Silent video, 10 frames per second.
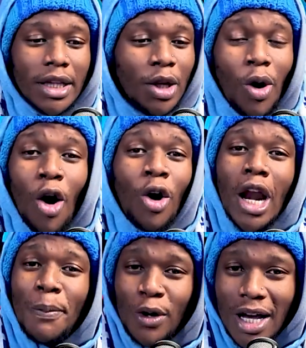all
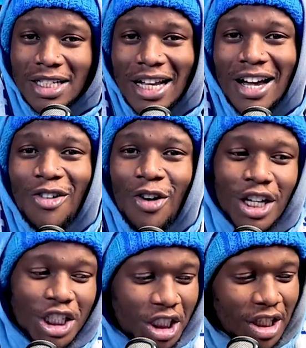up on us like a
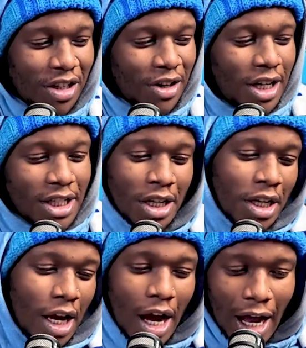rush, right?
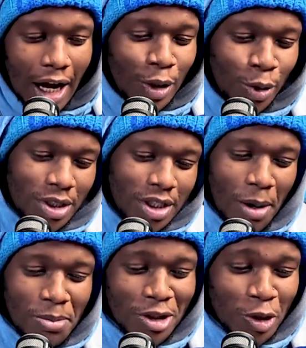I had notes.
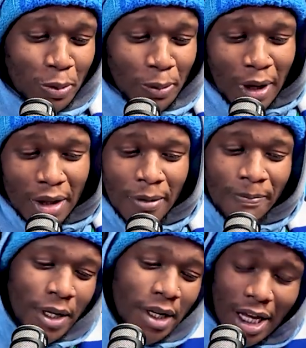I'm just trying to prepare them.
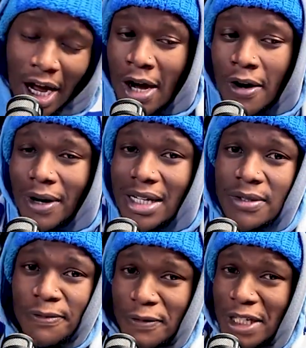Yeah,
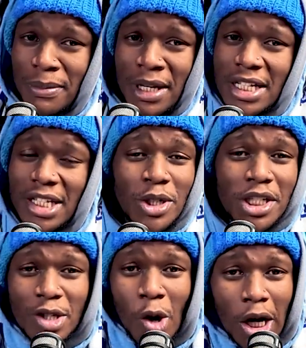first 15 minutes, they were
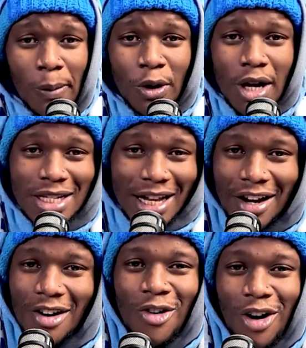just all up on us like
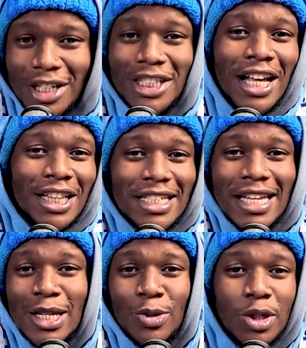a rush. Like, these
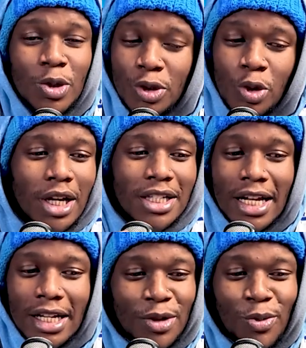guys were told us
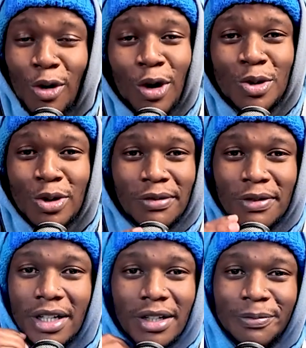that we're not going to leave
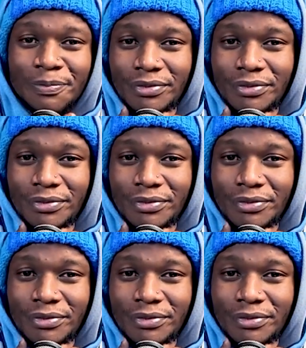the